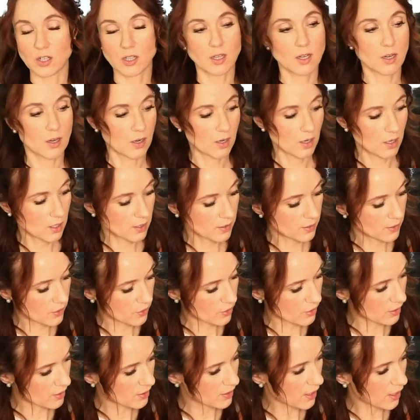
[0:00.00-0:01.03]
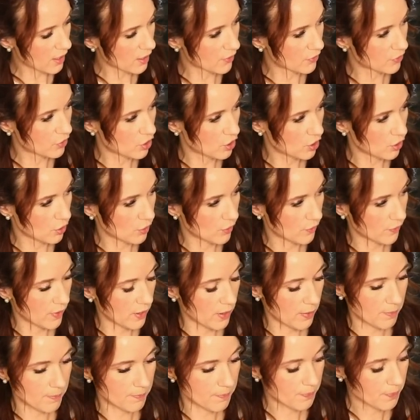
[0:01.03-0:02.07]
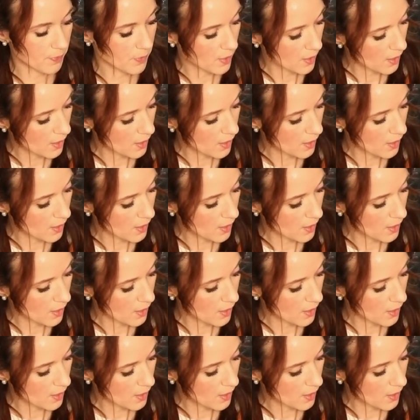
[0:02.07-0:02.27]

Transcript: and, and there's a set of two of them.